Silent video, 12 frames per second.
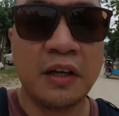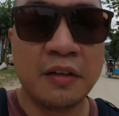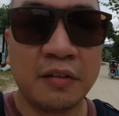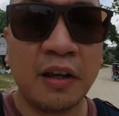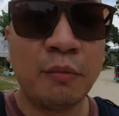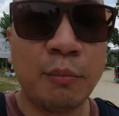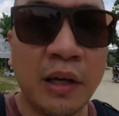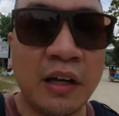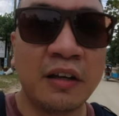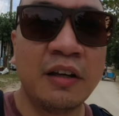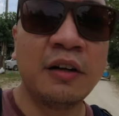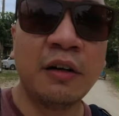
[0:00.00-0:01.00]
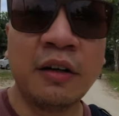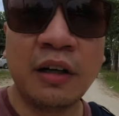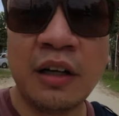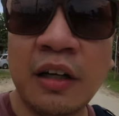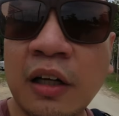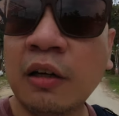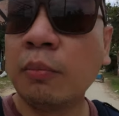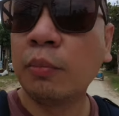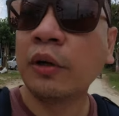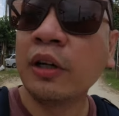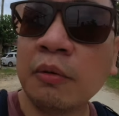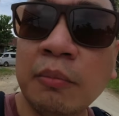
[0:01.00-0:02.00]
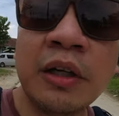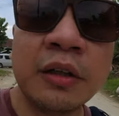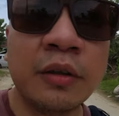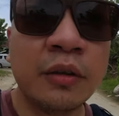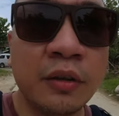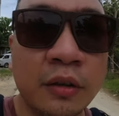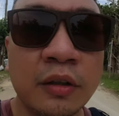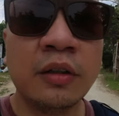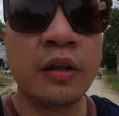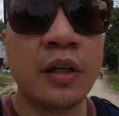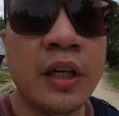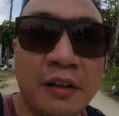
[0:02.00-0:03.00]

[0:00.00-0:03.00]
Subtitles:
Guys, I'm back here at Port Barton.